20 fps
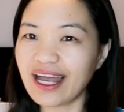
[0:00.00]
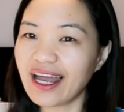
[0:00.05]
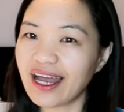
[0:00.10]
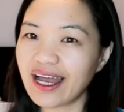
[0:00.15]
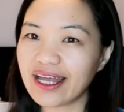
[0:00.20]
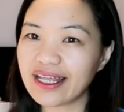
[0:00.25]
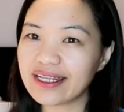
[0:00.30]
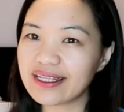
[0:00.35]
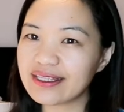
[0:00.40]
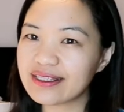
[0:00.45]

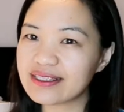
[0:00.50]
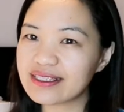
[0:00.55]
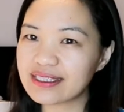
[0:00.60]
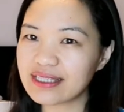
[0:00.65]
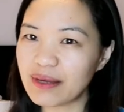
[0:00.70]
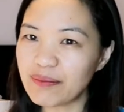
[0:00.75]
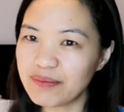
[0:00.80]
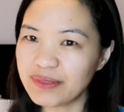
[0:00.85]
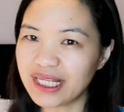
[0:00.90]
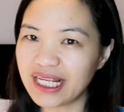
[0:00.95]
had
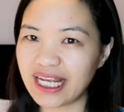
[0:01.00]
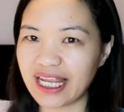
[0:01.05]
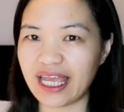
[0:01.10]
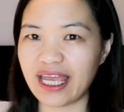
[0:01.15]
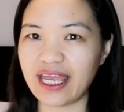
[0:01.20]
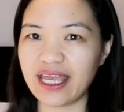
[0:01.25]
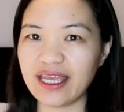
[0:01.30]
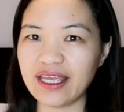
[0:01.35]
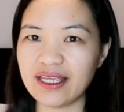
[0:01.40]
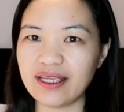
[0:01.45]
some
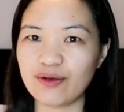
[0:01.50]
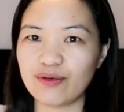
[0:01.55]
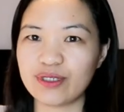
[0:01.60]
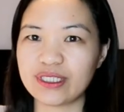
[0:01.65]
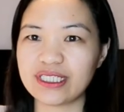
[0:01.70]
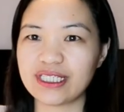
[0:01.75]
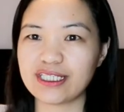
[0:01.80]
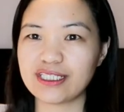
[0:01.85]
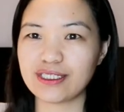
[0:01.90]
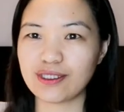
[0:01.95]
delay,
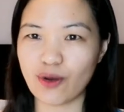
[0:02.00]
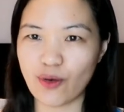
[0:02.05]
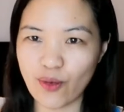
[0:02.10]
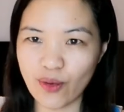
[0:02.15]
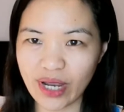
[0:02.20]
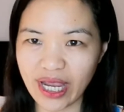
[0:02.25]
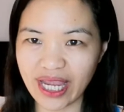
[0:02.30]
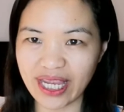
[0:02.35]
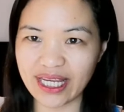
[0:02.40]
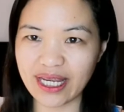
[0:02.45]
which is
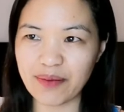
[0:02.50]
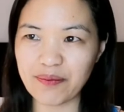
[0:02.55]
okay